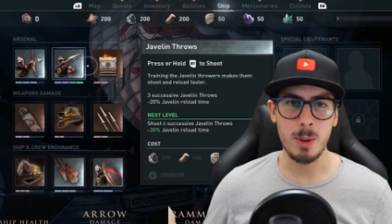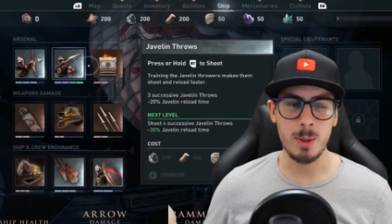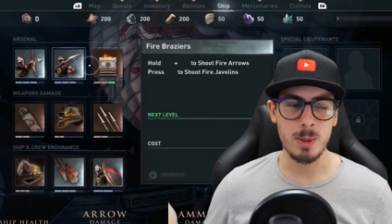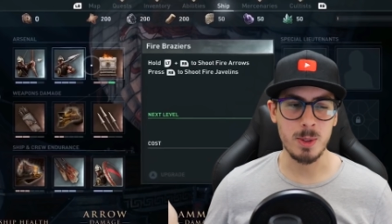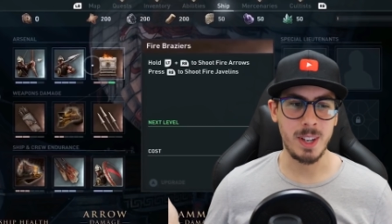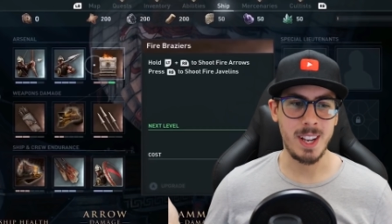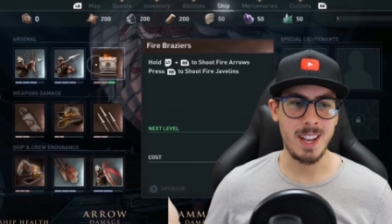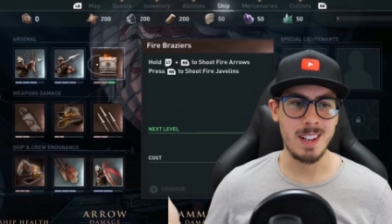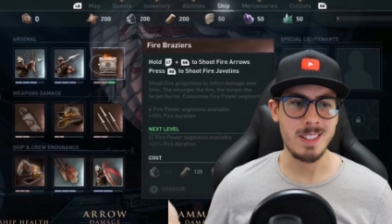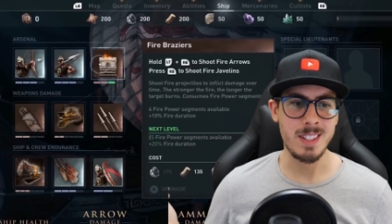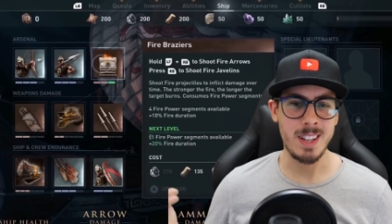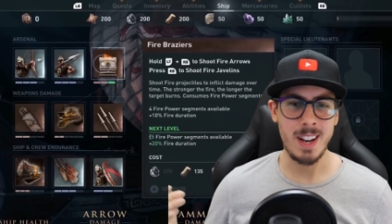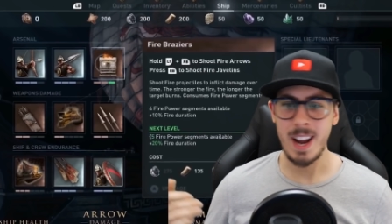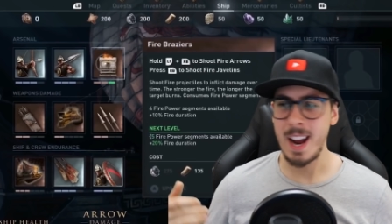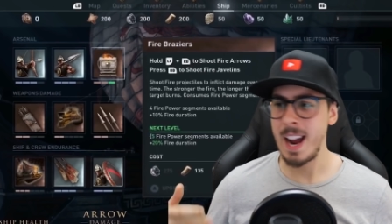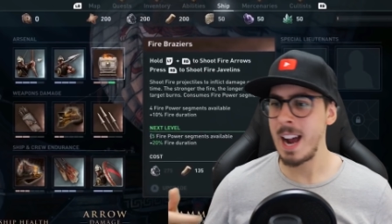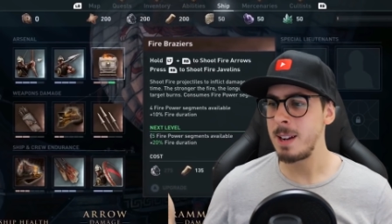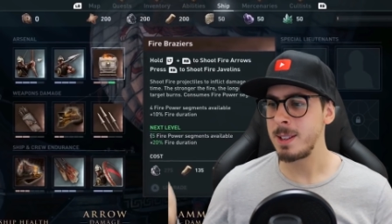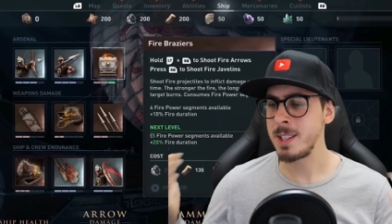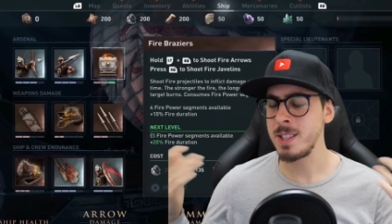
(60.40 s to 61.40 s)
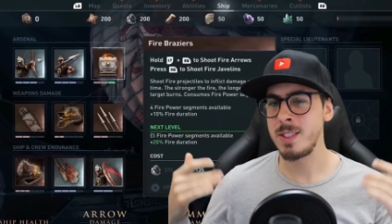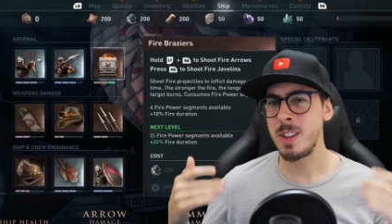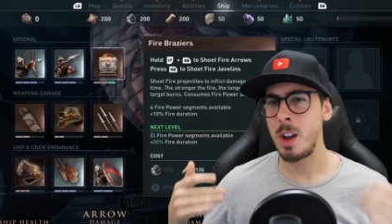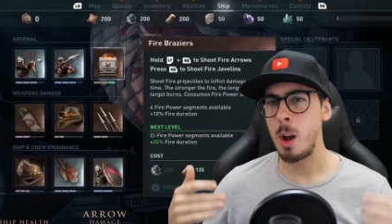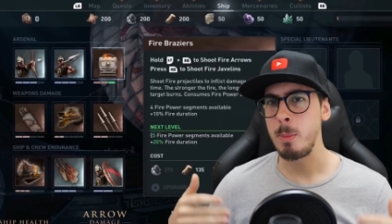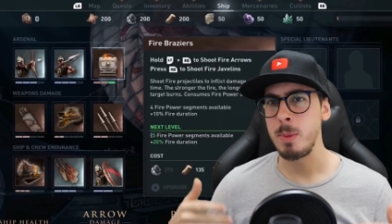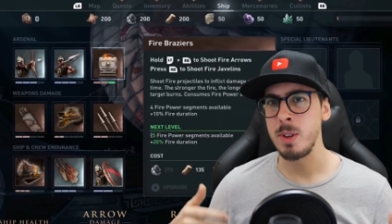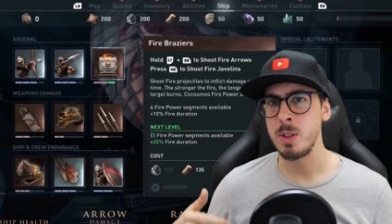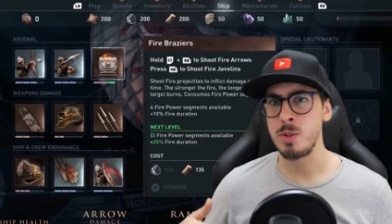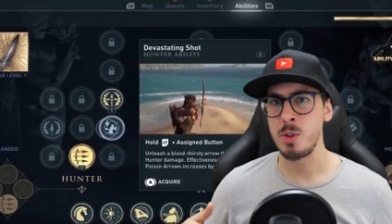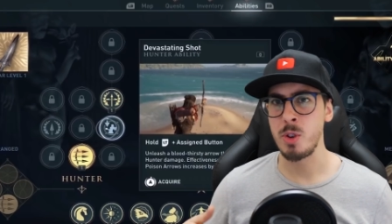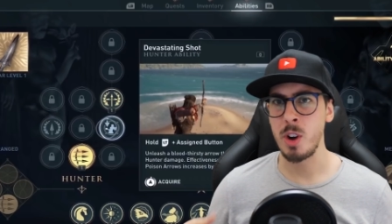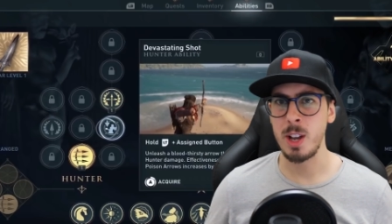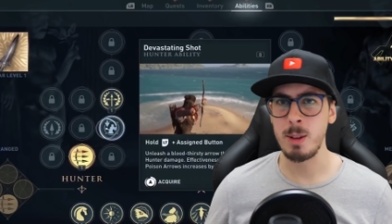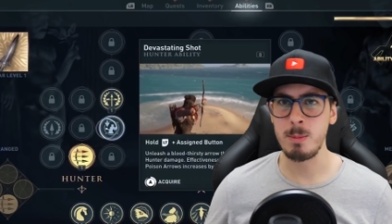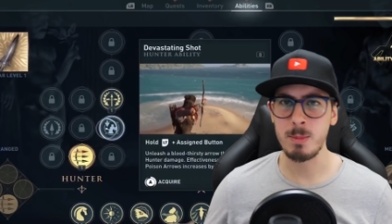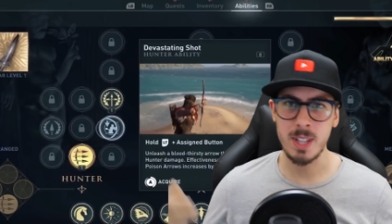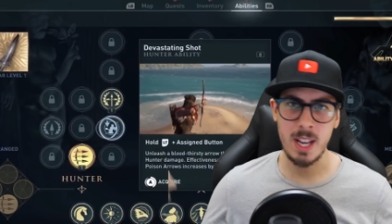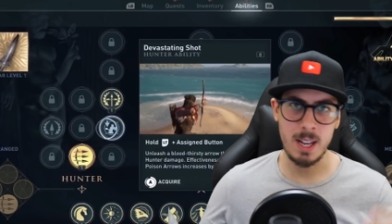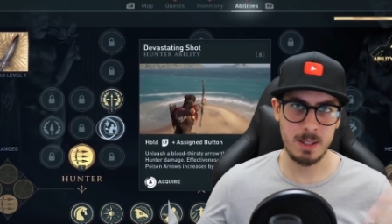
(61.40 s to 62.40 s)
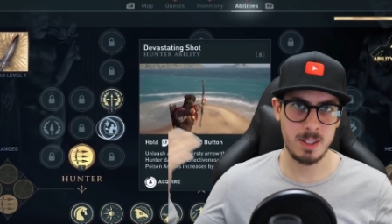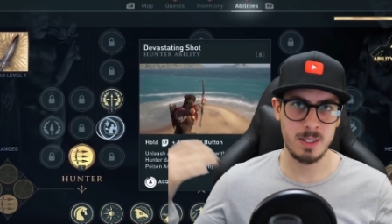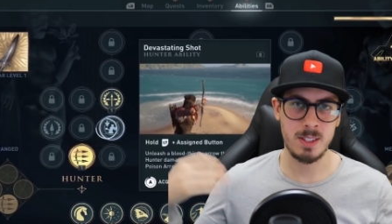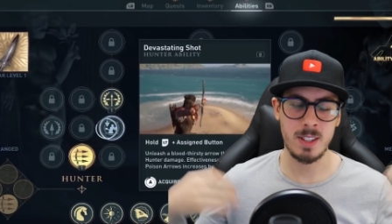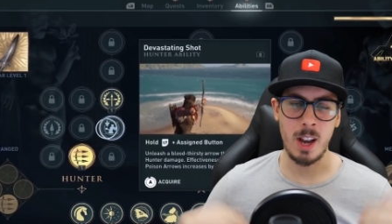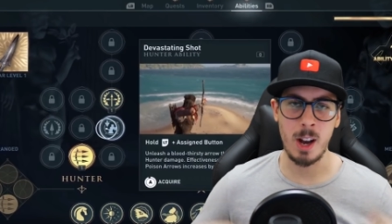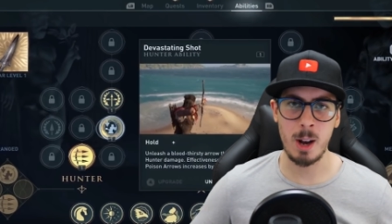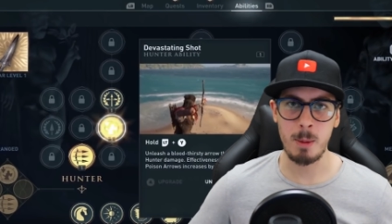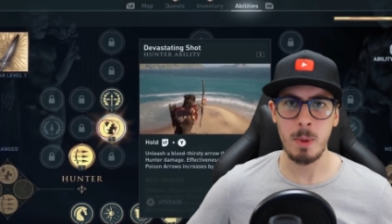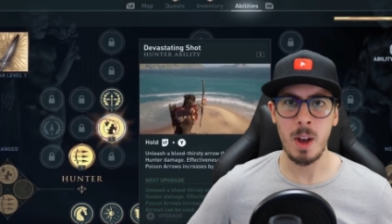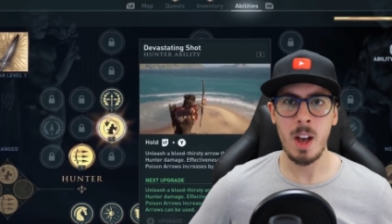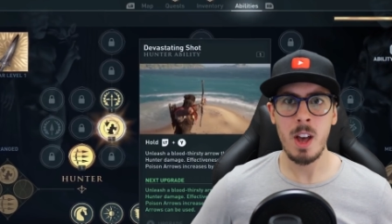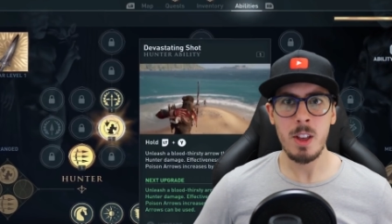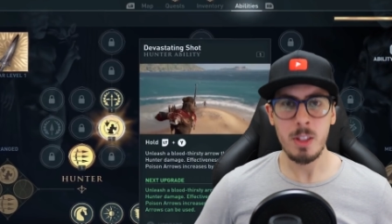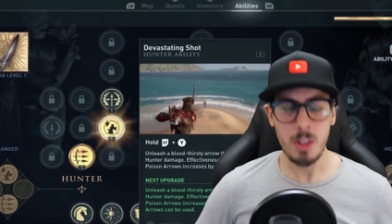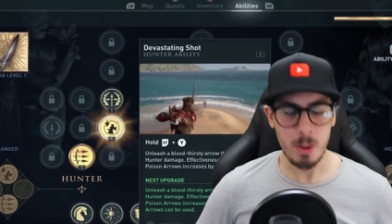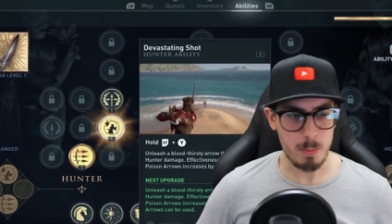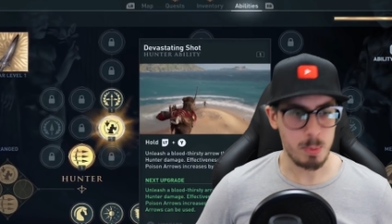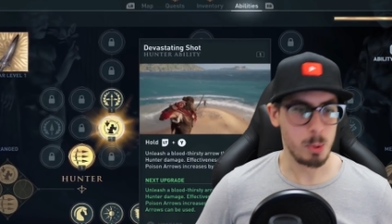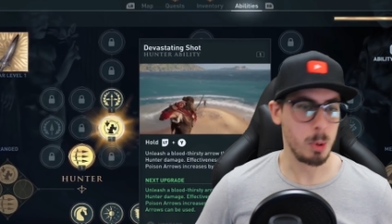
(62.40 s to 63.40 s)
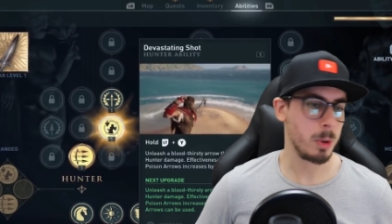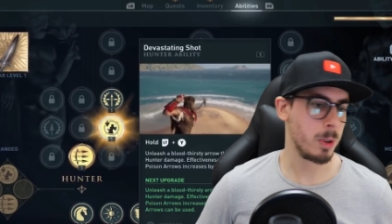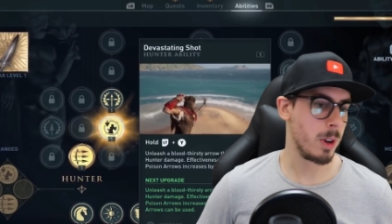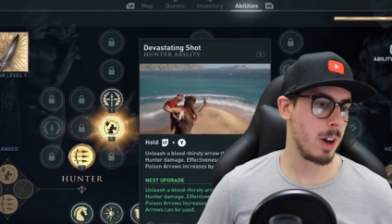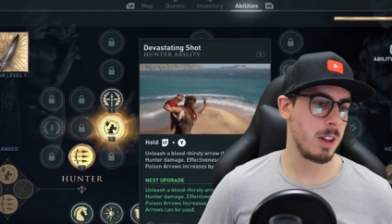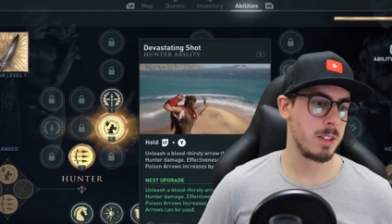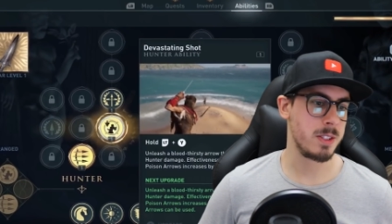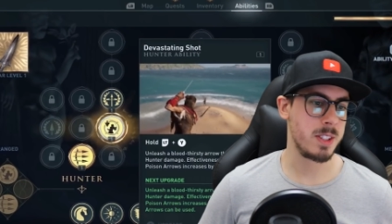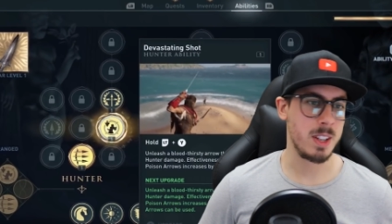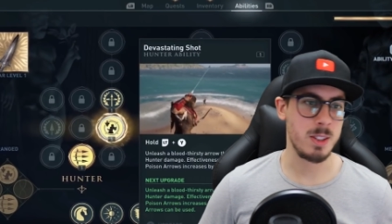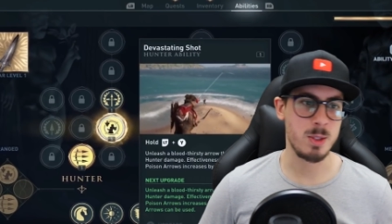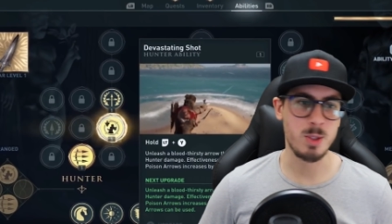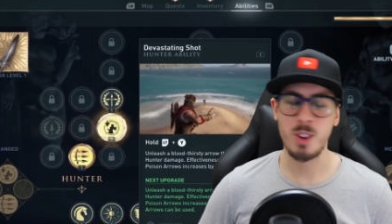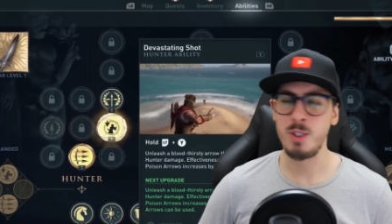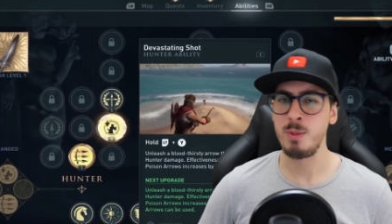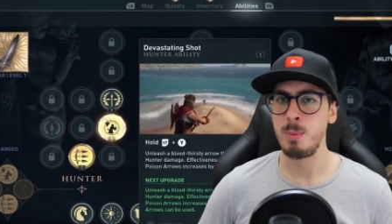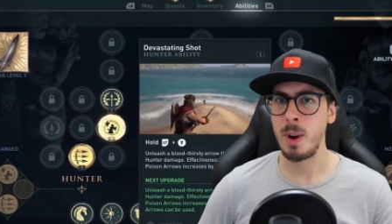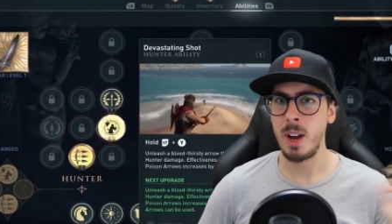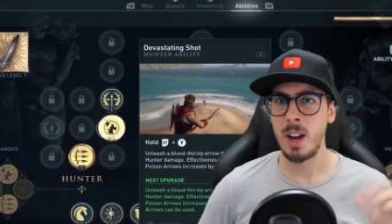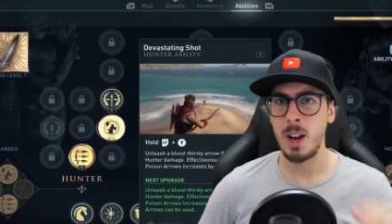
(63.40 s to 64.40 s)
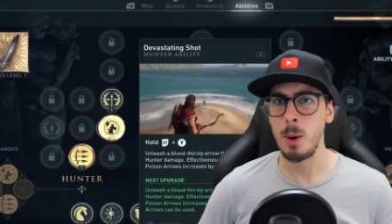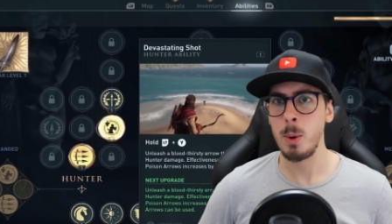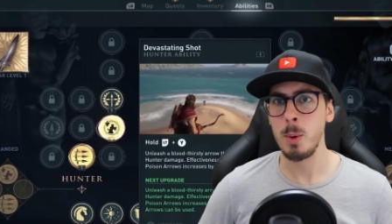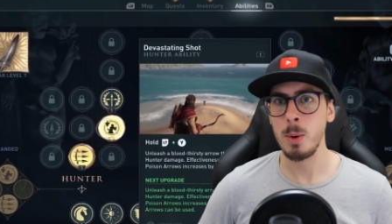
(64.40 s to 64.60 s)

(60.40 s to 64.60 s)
those on the internet, how to set up your streams, how to set up the broadcasting software,